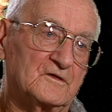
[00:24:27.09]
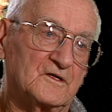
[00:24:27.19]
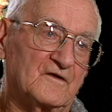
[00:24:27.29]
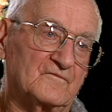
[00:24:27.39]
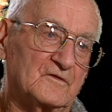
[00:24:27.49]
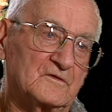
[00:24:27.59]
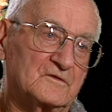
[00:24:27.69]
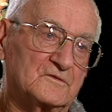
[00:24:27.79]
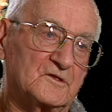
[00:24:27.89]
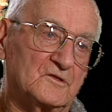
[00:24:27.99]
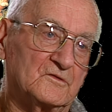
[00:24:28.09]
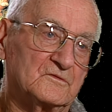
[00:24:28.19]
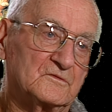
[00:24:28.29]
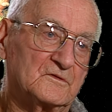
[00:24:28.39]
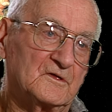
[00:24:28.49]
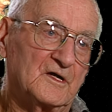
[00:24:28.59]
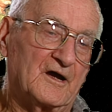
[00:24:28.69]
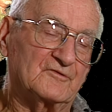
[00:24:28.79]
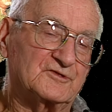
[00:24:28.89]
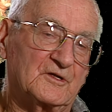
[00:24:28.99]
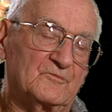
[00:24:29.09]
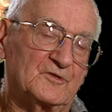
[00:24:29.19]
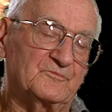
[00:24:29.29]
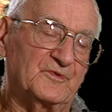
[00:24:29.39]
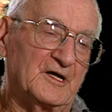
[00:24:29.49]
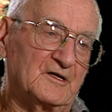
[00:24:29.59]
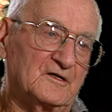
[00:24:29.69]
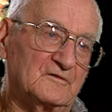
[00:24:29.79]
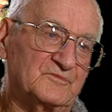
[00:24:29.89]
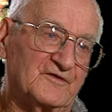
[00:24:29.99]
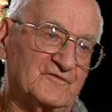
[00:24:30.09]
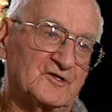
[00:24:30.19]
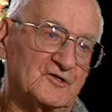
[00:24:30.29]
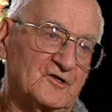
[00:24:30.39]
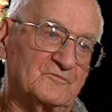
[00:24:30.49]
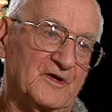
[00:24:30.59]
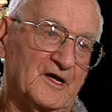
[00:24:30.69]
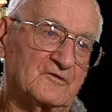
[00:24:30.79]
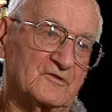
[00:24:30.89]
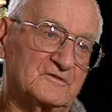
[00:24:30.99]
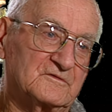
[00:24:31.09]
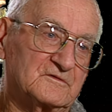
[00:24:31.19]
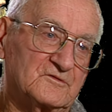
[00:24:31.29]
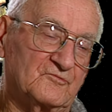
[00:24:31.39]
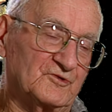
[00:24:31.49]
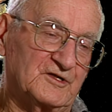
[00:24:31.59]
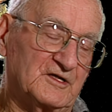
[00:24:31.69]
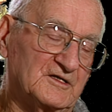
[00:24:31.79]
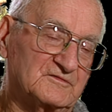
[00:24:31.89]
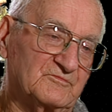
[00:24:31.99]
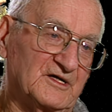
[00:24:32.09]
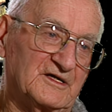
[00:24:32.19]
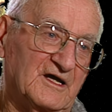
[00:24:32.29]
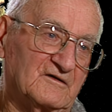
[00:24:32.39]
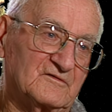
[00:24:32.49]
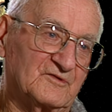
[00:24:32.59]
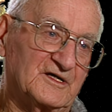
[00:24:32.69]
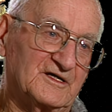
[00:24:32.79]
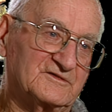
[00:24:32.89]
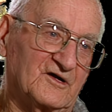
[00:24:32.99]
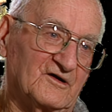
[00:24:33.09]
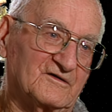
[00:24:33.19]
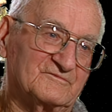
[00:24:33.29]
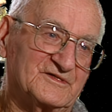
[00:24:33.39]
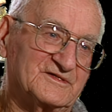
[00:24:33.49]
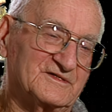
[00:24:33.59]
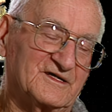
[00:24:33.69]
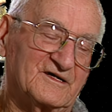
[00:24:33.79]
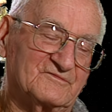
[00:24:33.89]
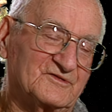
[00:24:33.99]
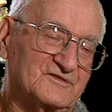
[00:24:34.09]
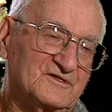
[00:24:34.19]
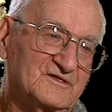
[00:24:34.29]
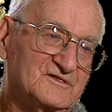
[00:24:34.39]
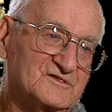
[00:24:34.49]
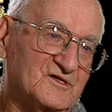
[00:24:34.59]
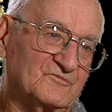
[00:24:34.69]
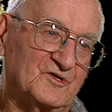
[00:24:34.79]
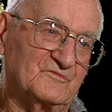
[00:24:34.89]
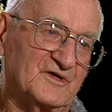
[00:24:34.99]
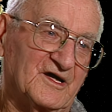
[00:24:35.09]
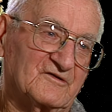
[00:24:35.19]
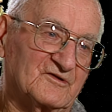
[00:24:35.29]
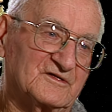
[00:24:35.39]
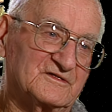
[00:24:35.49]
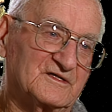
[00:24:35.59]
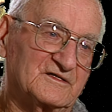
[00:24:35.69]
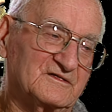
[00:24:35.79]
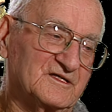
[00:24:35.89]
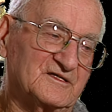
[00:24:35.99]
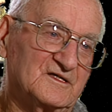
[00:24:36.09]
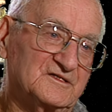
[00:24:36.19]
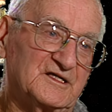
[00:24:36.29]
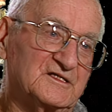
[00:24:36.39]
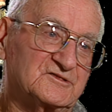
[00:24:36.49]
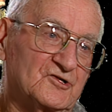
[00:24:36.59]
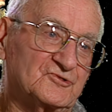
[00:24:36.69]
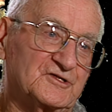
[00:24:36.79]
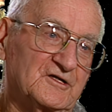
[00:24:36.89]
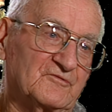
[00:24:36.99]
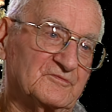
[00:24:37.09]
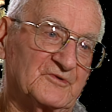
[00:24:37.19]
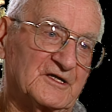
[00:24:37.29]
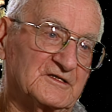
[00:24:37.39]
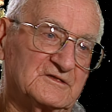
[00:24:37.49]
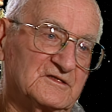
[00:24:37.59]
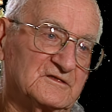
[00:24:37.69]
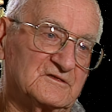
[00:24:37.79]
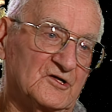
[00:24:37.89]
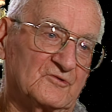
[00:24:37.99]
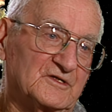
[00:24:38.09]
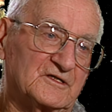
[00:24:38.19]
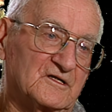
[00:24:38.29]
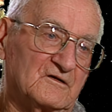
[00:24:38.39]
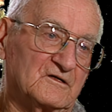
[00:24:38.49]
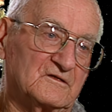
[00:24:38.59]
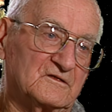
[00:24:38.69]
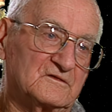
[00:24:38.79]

Never, never, no. I was somewhat, believe it or not, backwards. You wouldn't guess by now the way I talk, but I was somewhat backwards, and I didn't associate with practically no one at all.